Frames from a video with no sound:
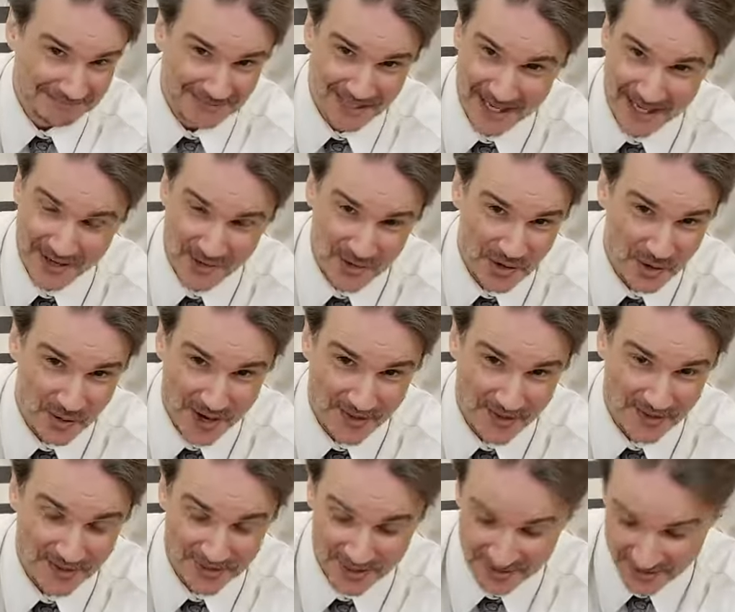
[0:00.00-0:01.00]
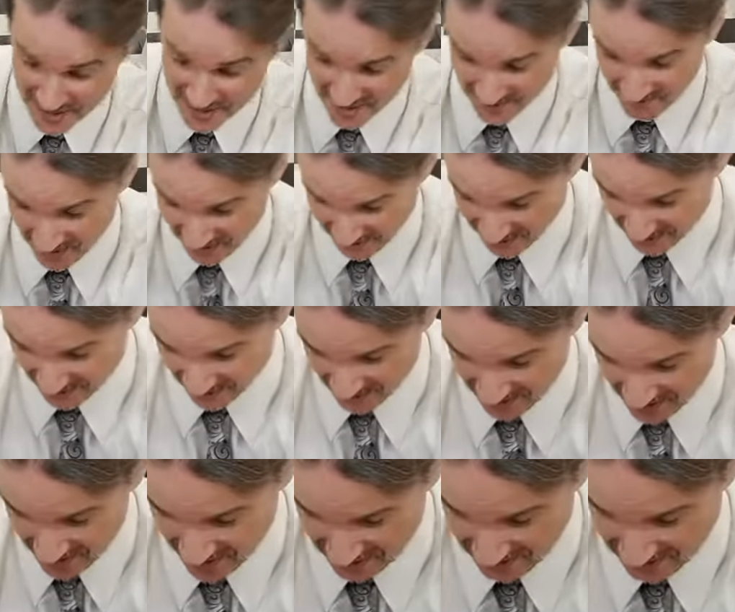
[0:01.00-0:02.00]
I don't know why they did that. I'm not going to
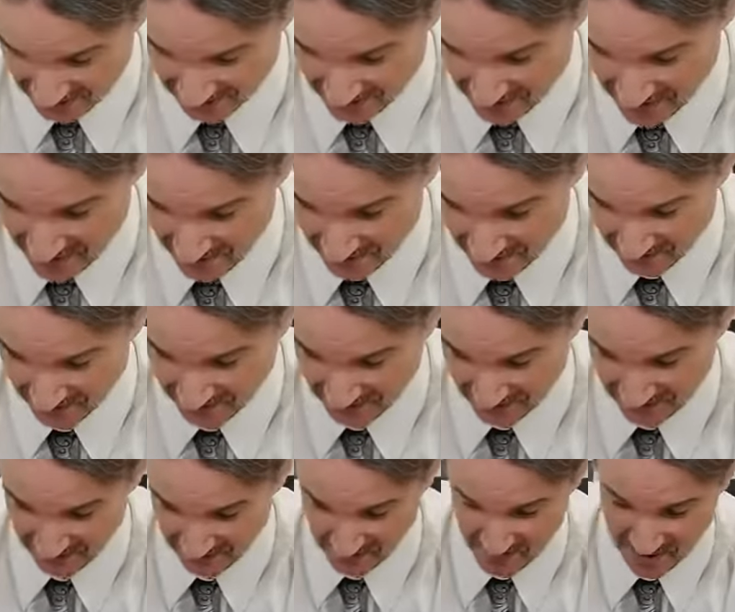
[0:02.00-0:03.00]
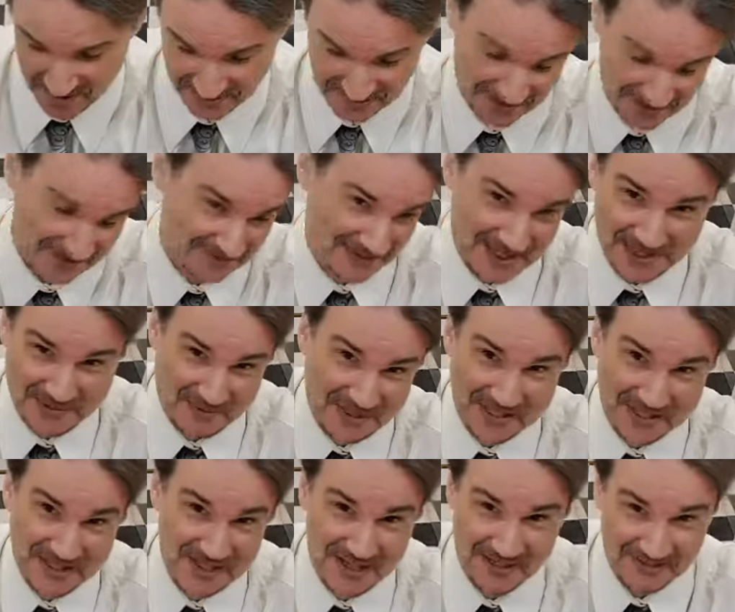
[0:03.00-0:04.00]
even guess. But that's what
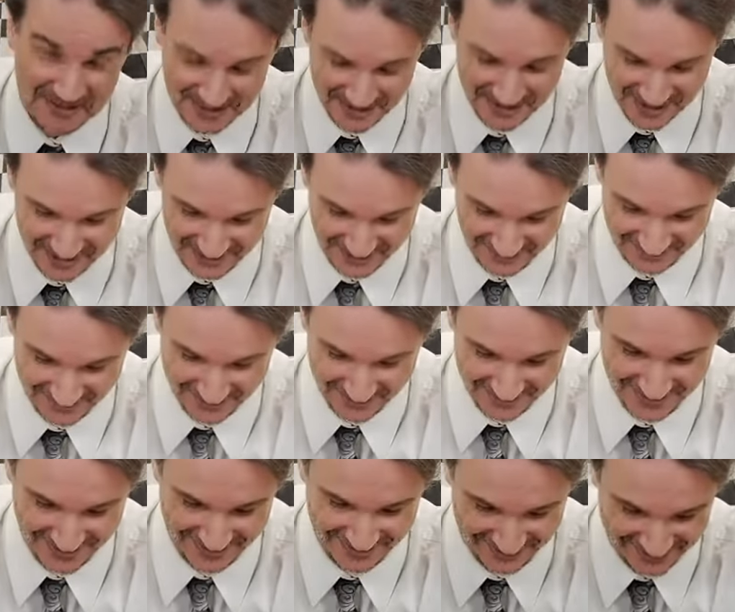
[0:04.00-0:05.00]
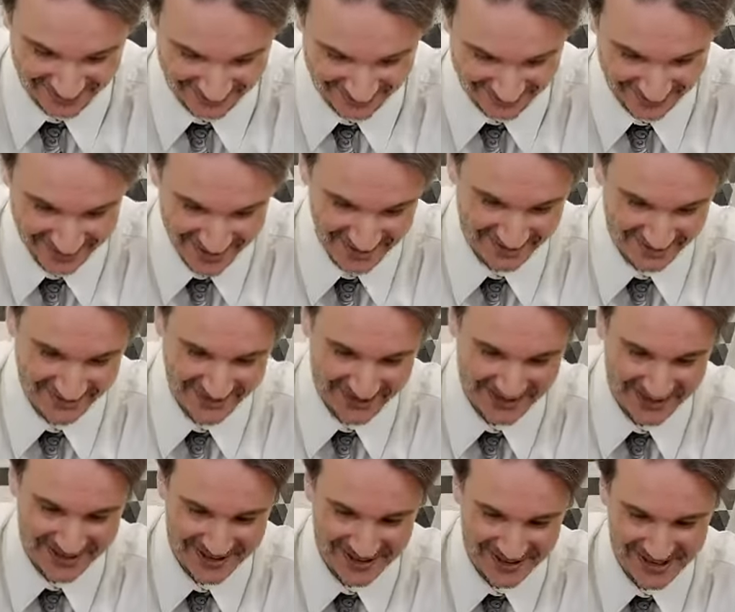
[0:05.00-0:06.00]
they did. So
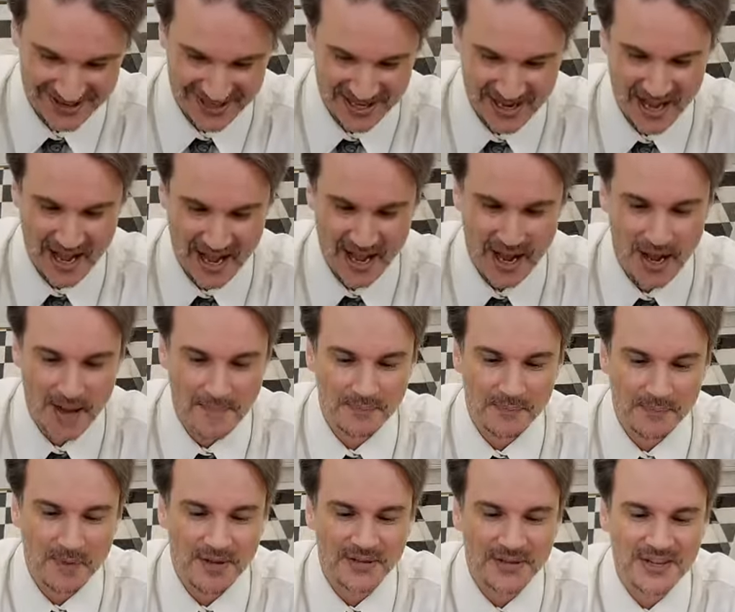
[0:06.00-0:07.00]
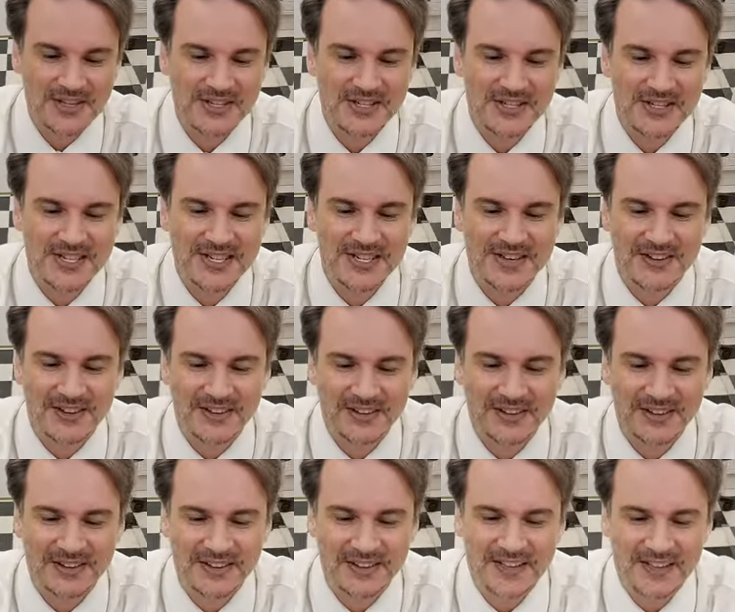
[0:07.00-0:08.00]
there it is. But this
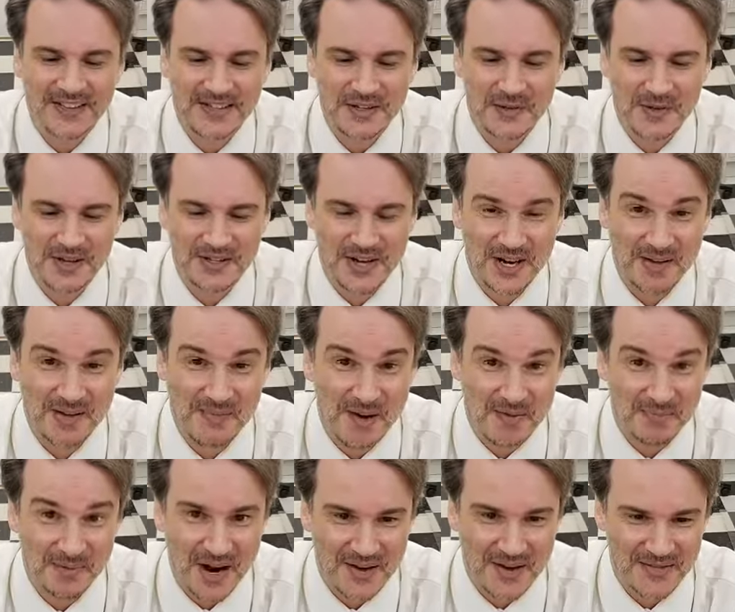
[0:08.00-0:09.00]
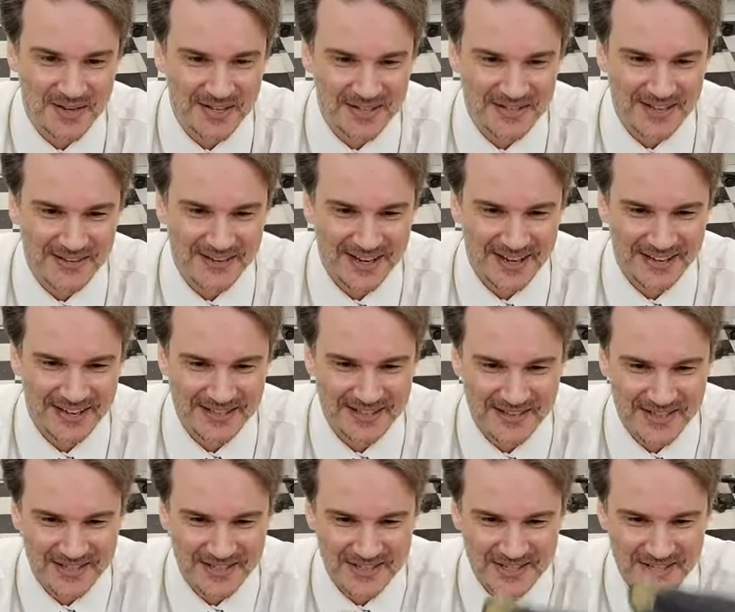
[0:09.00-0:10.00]
seal, you want to talk about providence. Okay,
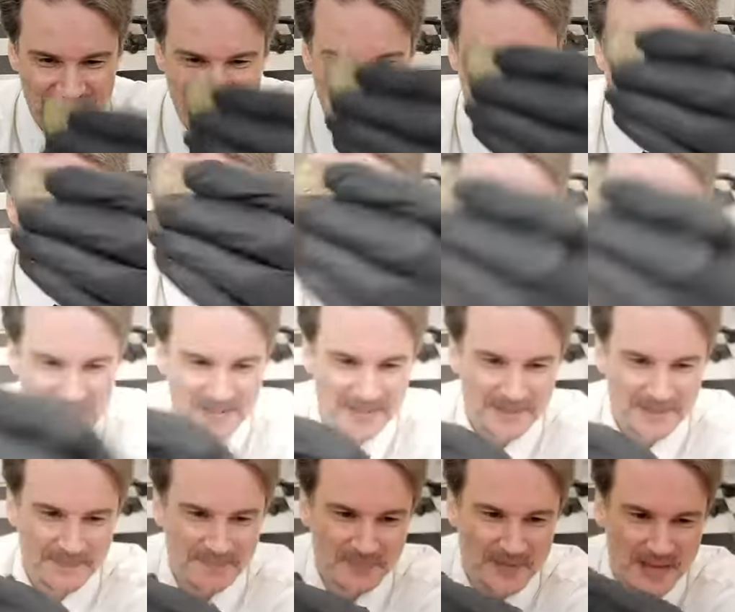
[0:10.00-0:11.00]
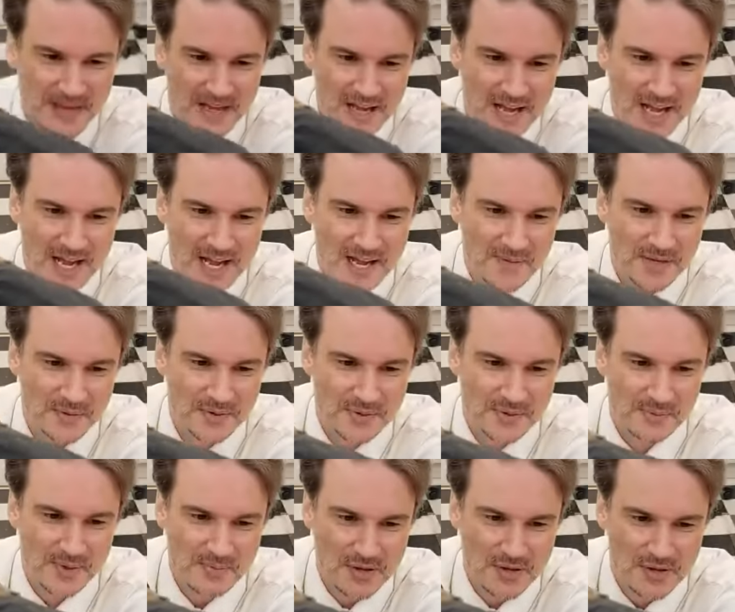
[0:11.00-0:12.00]
so this seal, here it is. It
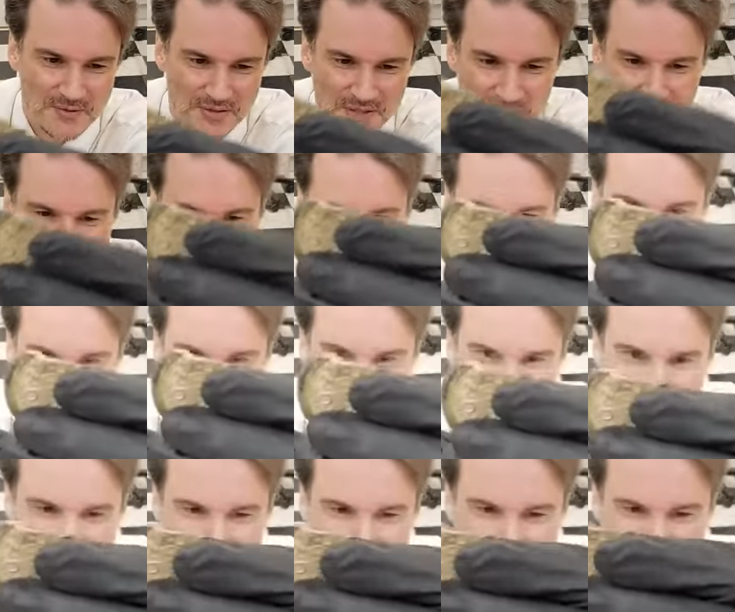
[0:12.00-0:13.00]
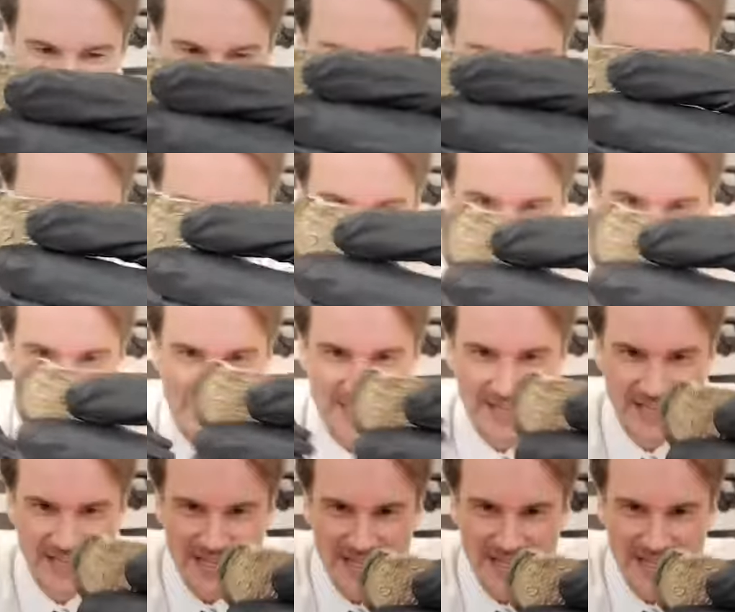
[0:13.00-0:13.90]
was removed sometime in the mid-20th century.